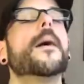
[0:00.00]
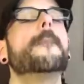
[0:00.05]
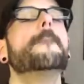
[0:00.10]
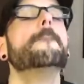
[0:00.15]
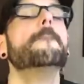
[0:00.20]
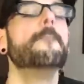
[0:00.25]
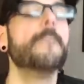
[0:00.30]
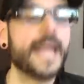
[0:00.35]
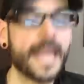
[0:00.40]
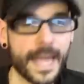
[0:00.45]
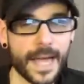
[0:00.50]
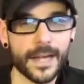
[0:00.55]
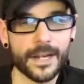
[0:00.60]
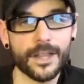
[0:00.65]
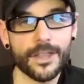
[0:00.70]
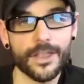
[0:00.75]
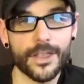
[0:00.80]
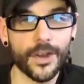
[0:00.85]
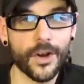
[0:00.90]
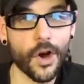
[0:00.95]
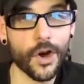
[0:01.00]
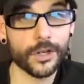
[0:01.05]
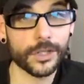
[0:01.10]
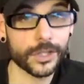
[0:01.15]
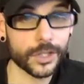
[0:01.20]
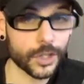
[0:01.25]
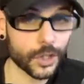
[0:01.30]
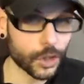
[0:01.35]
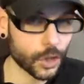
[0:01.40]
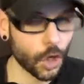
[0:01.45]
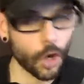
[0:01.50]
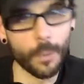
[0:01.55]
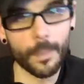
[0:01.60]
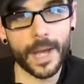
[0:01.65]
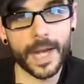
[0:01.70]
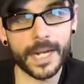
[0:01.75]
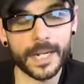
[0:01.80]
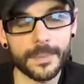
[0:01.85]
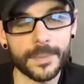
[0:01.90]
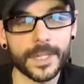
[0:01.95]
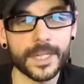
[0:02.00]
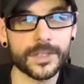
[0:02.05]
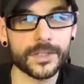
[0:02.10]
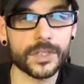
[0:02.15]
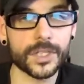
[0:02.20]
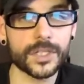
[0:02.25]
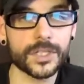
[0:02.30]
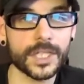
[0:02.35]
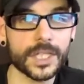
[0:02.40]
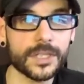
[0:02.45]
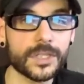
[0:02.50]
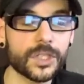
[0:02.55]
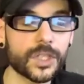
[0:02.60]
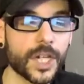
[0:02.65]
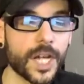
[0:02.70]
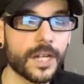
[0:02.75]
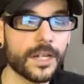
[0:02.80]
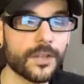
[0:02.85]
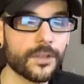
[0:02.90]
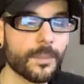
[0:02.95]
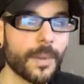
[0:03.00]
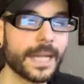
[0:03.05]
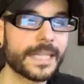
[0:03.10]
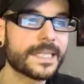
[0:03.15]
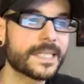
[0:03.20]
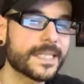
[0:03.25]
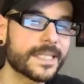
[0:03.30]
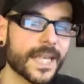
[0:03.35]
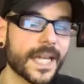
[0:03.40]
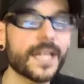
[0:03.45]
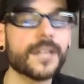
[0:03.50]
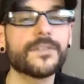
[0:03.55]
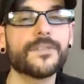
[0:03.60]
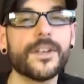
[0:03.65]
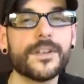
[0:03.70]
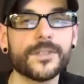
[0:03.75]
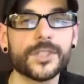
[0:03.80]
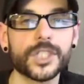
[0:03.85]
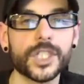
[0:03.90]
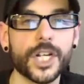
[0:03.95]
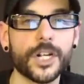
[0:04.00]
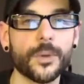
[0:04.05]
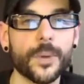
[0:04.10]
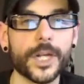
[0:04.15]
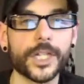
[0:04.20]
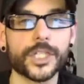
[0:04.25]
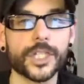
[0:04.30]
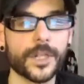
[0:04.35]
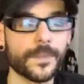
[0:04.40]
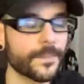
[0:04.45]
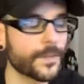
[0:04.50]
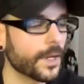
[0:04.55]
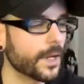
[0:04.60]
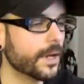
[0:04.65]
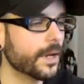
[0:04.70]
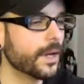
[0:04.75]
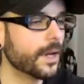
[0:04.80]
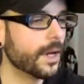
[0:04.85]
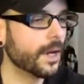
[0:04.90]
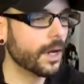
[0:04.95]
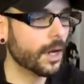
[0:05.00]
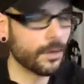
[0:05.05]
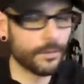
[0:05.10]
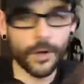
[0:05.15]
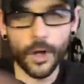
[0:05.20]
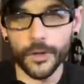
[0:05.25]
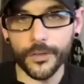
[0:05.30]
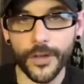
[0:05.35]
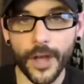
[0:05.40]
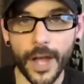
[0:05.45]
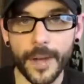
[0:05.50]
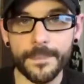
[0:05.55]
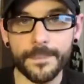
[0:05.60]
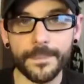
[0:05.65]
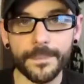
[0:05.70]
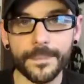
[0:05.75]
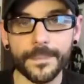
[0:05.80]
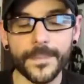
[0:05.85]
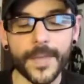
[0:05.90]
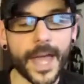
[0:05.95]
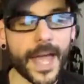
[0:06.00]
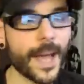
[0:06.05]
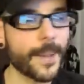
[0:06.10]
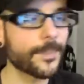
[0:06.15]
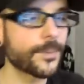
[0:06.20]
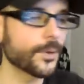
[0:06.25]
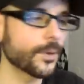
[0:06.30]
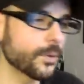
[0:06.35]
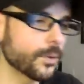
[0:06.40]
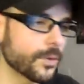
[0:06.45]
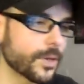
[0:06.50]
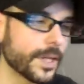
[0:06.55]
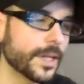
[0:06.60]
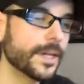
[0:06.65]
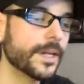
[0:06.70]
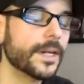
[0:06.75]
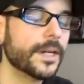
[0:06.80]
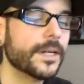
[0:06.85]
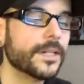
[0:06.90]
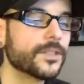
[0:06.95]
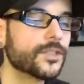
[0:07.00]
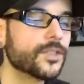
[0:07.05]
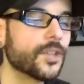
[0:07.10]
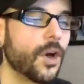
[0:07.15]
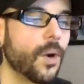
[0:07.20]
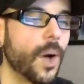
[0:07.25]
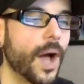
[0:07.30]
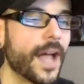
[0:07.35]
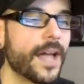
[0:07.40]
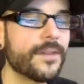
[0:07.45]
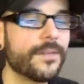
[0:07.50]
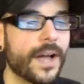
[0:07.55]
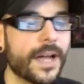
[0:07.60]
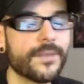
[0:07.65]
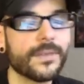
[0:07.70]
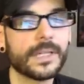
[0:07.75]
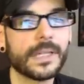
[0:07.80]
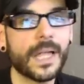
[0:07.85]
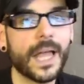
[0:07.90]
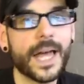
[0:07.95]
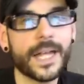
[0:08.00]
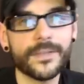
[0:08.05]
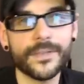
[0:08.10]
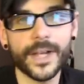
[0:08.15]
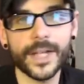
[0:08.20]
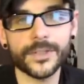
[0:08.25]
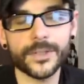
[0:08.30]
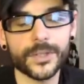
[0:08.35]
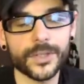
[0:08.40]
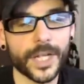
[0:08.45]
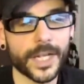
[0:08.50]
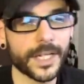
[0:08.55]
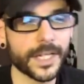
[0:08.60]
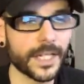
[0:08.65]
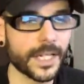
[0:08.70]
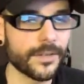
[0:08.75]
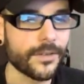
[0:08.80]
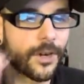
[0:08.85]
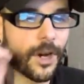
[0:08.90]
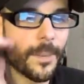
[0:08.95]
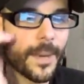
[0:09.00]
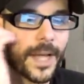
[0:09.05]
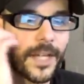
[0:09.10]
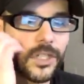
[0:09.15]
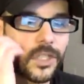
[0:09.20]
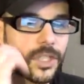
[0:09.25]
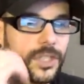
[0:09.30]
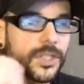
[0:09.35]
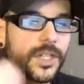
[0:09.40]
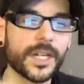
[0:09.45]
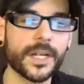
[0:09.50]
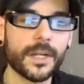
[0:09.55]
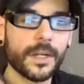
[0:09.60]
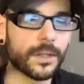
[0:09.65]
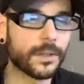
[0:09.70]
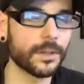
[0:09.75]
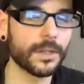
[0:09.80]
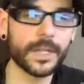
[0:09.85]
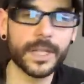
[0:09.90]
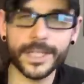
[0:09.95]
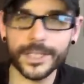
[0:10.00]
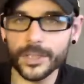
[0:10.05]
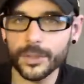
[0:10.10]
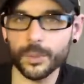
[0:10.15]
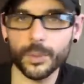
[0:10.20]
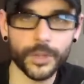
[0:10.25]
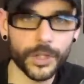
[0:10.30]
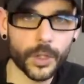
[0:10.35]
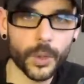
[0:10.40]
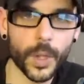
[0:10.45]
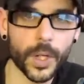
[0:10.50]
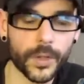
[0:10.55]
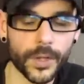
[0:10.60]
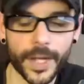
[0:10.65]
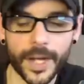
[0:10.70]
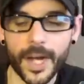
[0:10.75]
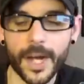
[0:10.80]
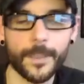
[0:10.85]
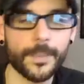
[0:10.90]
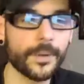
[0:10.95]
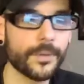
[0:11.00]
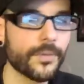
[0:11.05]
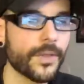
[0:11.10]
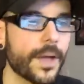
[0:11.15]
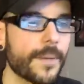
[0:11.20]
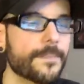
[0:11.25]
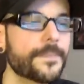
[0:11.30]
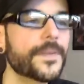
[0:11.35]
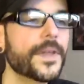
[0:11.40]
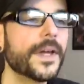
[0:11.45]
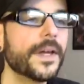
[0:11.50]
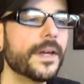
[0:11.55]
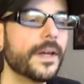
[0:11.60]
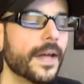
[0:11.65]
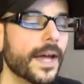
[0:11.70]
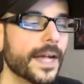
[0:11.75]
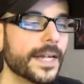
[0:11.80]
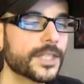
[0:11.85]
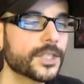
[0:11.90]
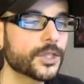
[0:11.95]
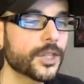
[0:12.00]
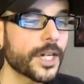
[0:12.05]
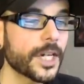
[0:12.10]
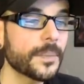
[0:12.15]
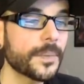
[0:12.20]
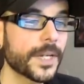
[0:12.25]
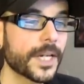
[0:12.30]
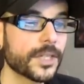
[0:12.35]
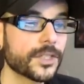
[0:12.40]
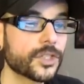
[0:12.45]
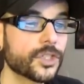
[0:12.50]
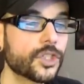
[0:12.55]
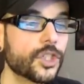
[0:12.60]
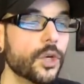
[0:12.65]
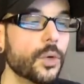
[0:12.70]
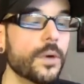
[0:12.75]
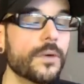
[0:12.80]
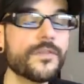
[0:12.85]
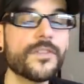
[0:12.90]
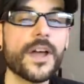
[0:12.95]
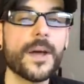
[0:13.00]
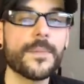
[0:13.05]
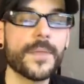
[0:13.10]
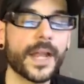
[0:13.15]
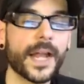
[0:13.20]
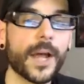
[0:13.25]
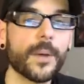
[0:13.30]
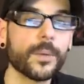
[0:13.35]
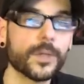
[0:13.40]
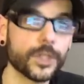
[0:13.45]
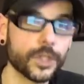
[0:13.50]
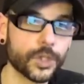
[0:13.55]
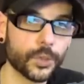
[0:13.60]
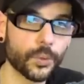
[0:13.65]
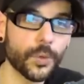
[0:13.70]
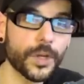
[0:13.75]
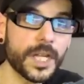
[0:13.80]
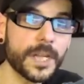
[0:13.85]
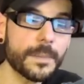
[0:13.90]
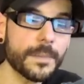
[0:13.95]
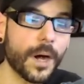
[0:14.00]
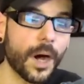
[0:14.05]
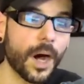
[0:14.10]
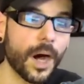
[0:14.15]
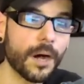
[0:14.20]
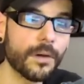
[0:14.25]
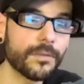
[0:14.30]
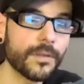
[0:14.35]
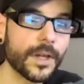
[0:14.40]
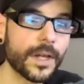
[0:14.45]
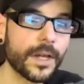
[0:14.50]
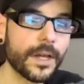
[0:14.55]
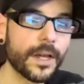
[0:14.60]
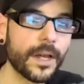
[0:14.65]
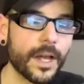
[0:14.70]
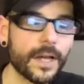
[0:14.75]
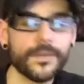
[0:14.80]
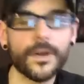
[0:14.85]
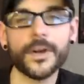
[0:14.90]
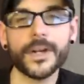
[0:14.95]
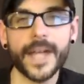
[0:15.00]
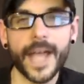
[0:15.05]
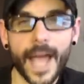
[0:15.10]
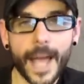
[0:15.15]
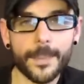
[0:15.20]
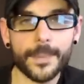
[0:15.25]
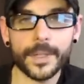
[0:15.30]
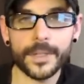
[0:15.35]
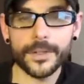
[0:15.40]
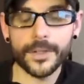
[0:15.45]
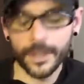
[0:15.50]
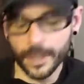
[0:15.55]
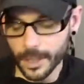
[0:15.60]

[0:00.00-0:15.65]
Man, there are so many because the sixth gen is my second favorite generation of all time. Absolutely. So I have I have a lot of answers I could give here. I'm actually just going to list really quickly a couple of them. And it's tricky because two of them that I would dream of have already happened.